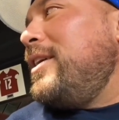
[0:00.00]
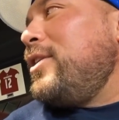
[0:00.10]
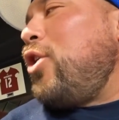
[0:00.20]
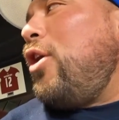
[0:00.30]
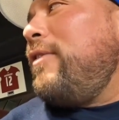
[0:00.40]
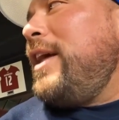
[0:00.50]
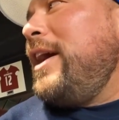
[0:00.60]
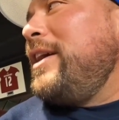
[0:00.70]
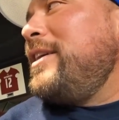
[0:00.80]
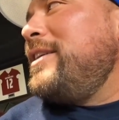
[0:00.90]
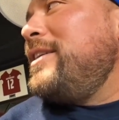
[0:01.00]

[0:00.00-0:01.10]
Go over there?